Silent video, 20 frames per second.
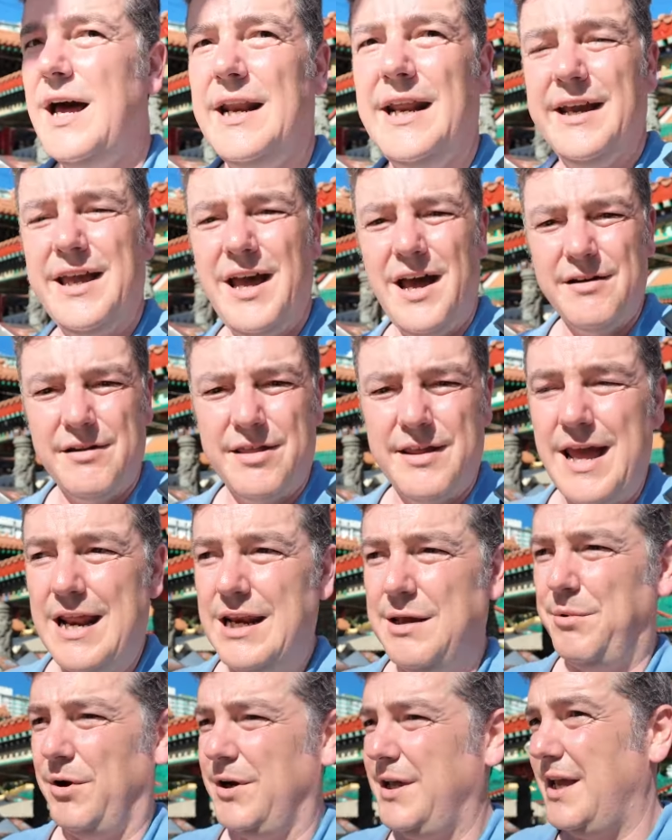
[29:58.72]
And I can't see
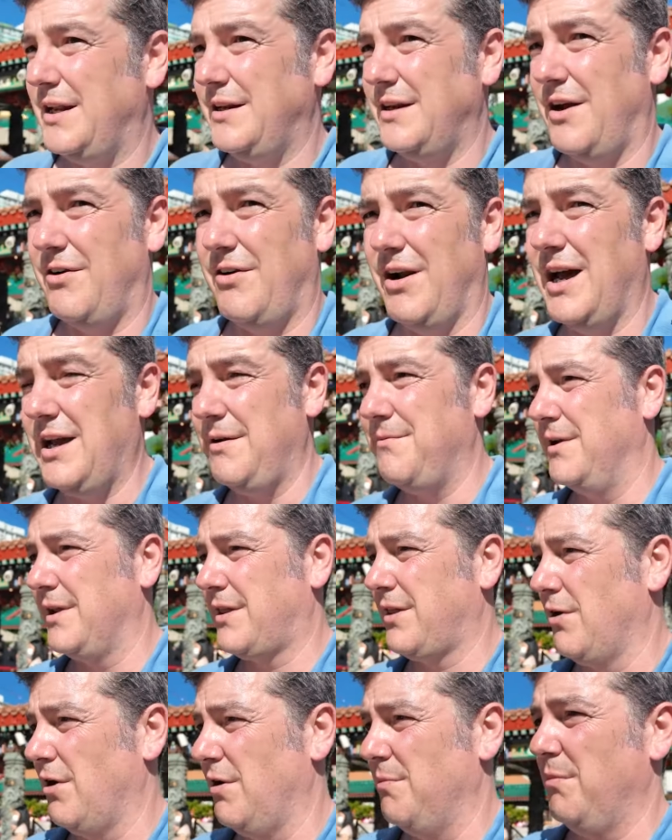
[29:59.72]
anybody in there either,
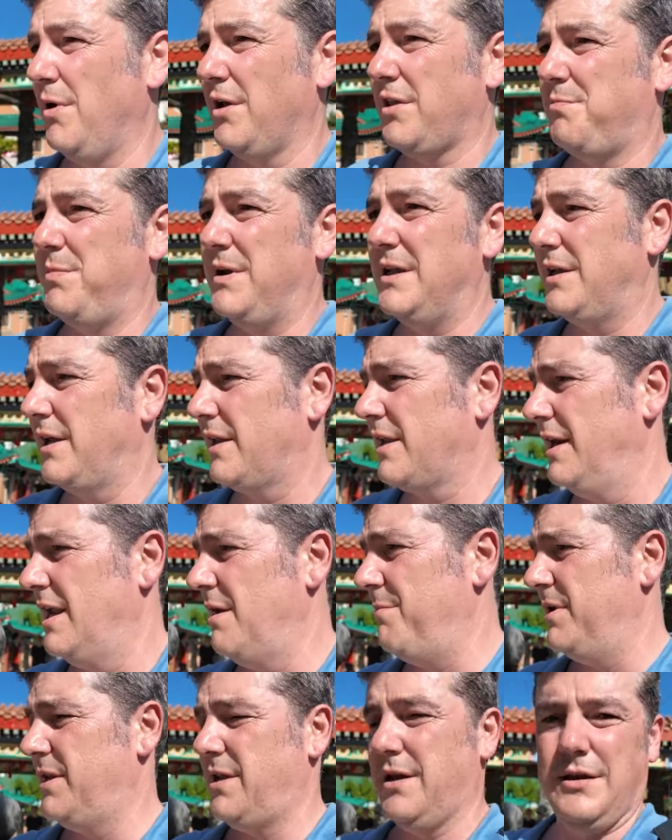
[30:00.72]
so it must be just
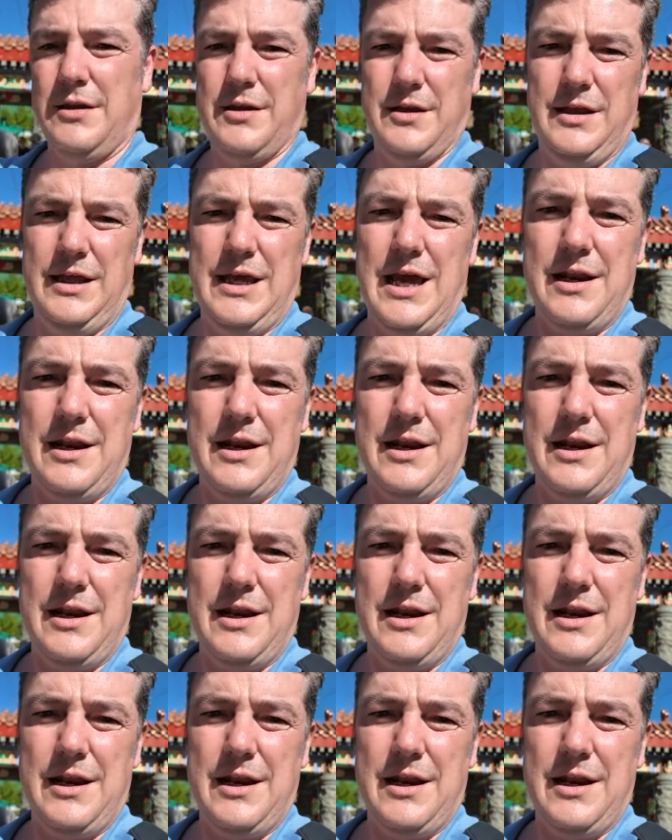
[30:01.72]
limited to the